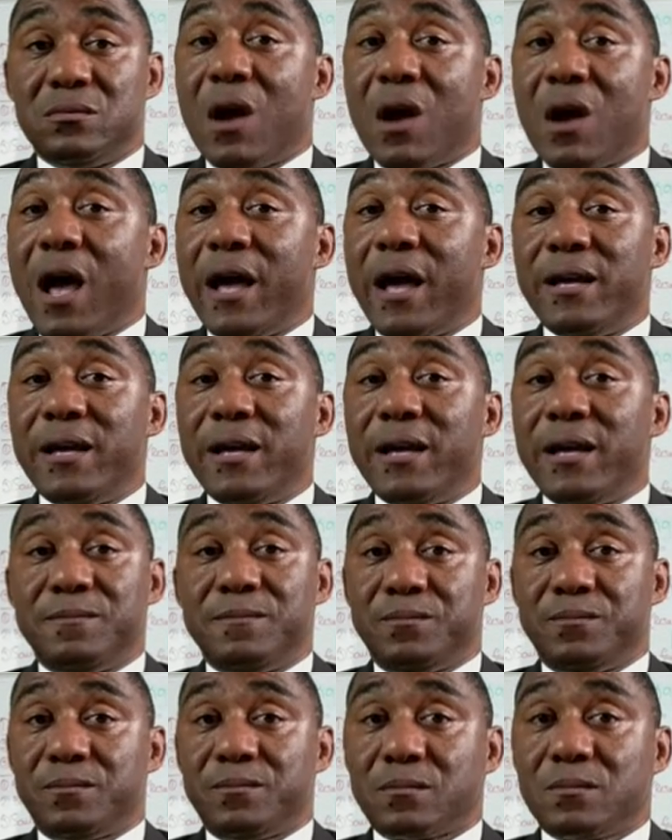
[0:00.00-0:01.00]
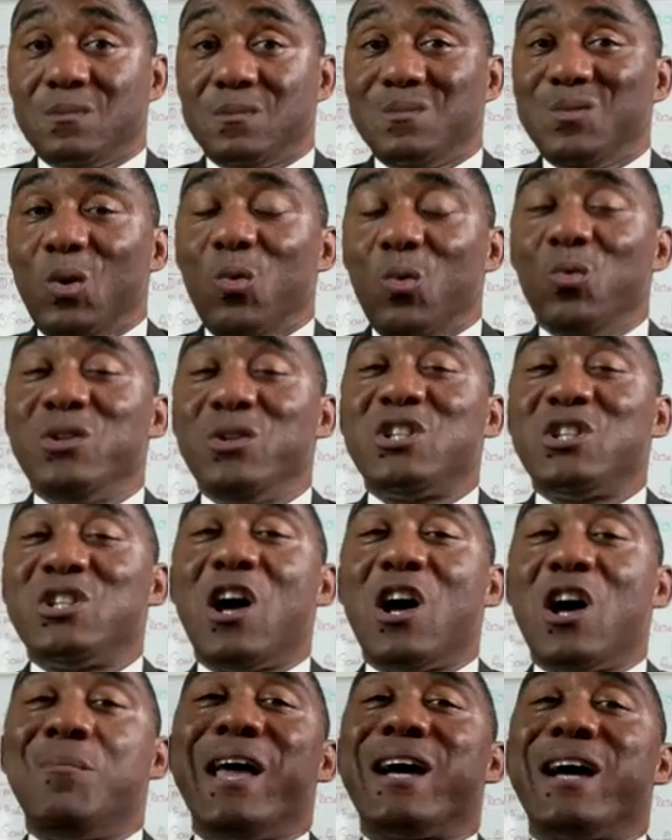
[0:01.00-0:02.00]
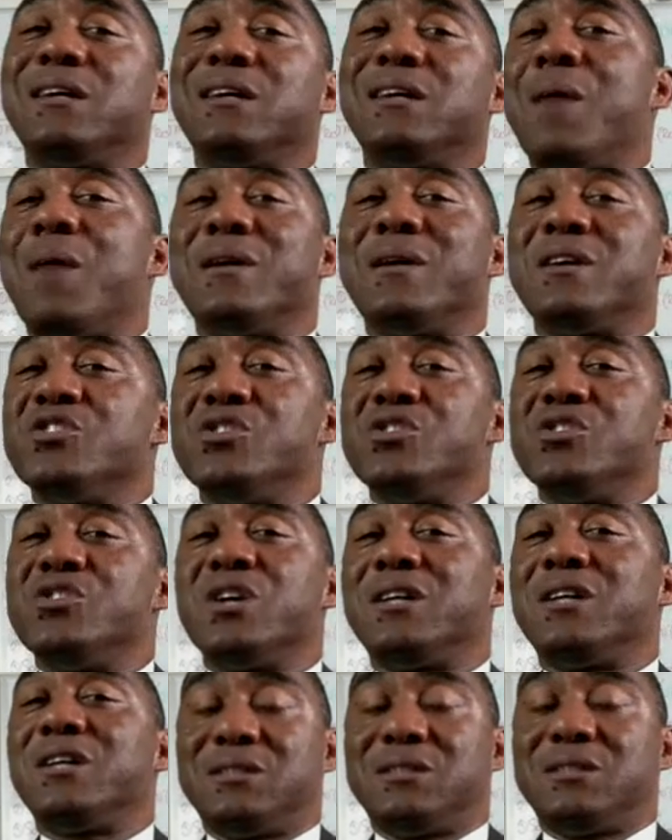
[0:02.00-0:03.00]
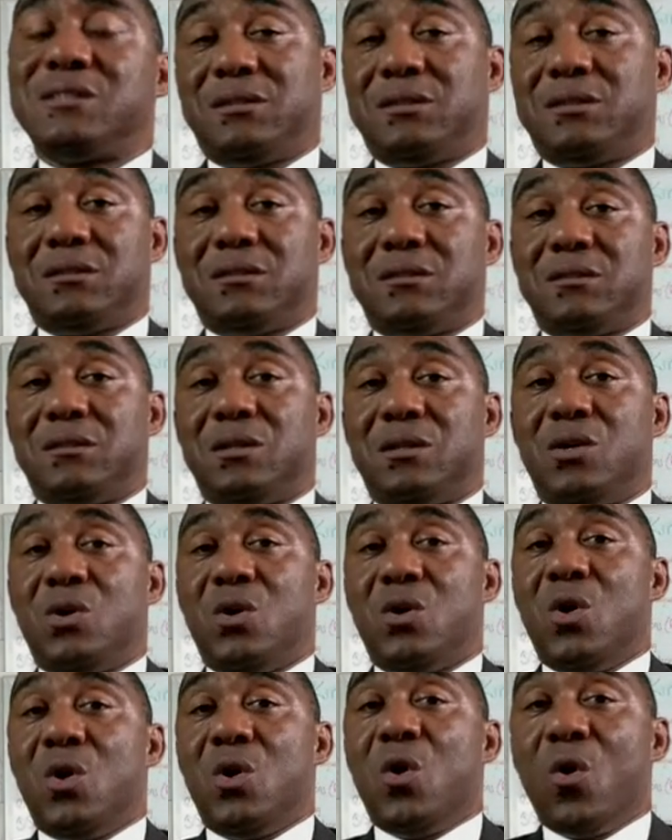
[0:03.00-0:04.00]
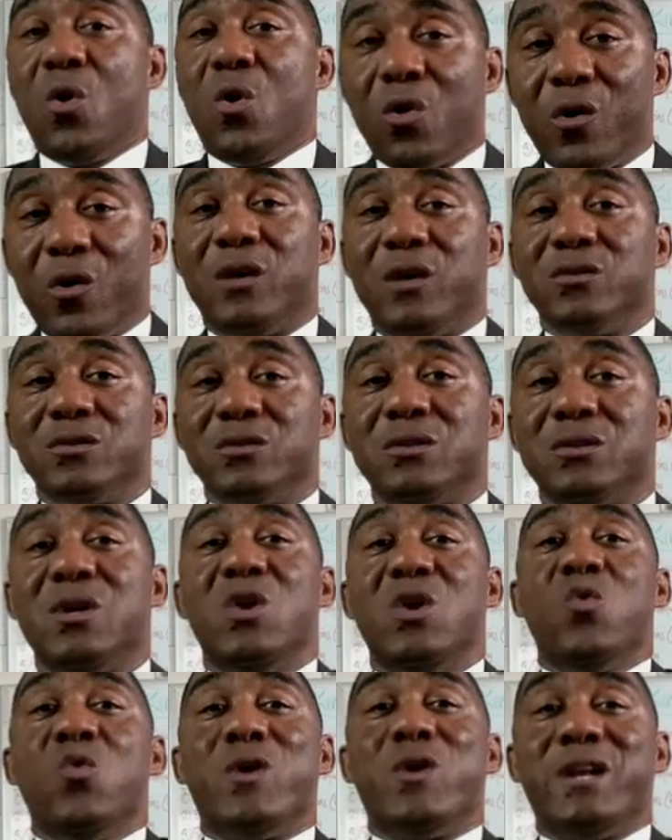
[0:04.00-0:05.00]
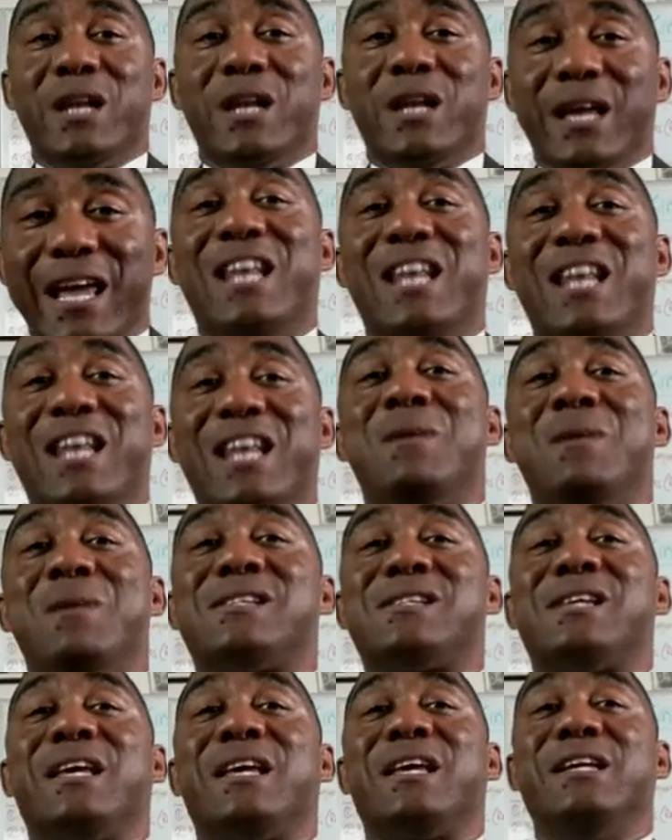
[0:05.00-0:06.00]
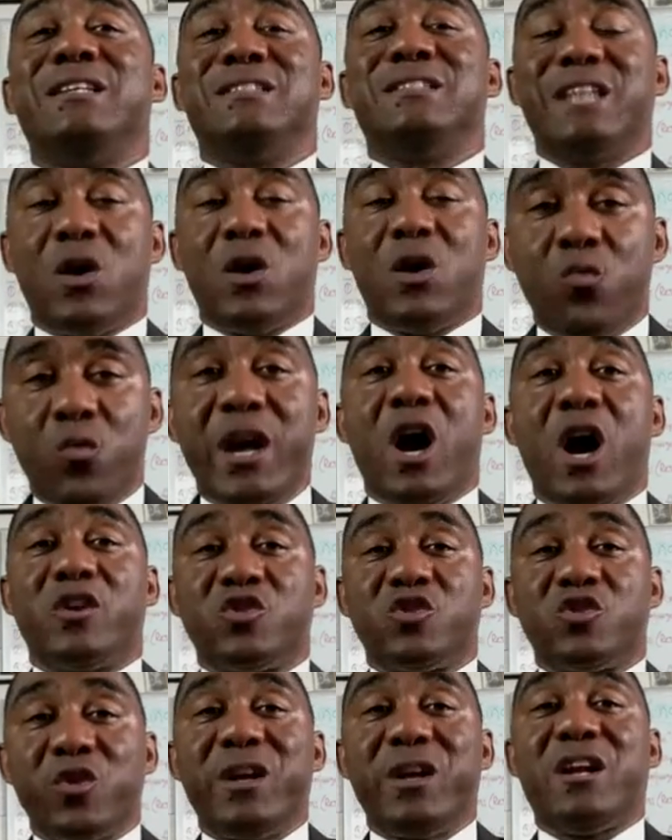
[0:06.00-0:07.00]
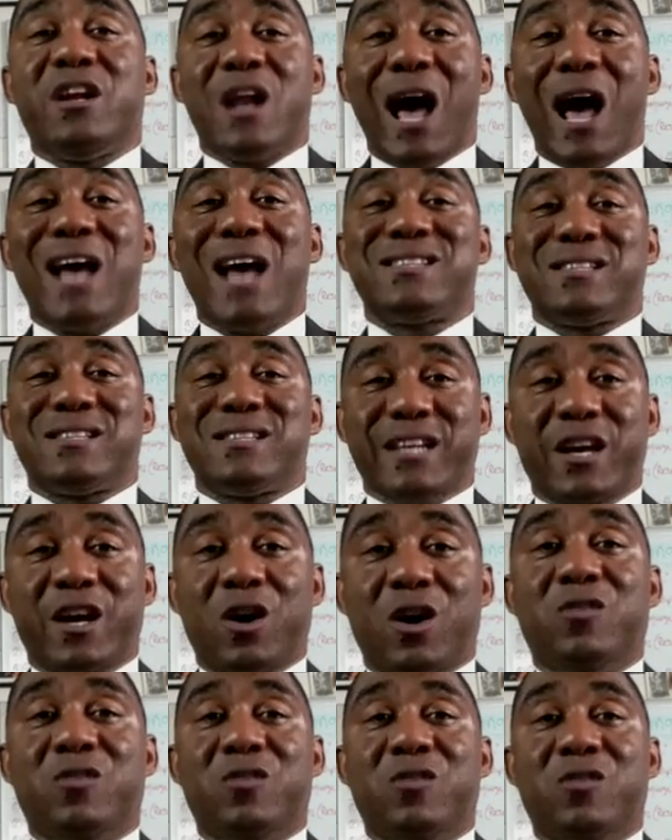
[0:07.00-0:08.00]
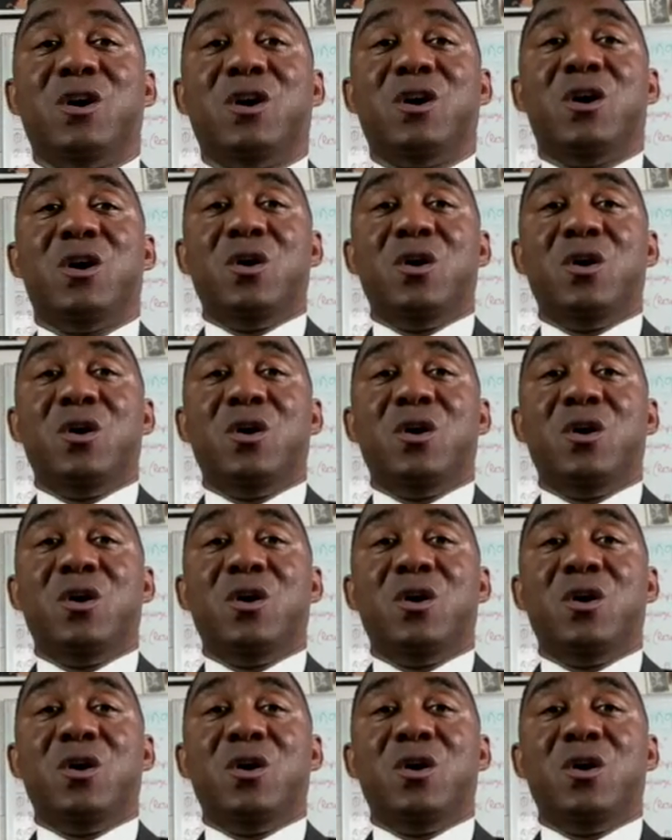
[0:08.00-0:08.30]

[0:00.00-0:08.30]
Right? We're talking about economic justice or else. When the enemy sees that we are treating ourselves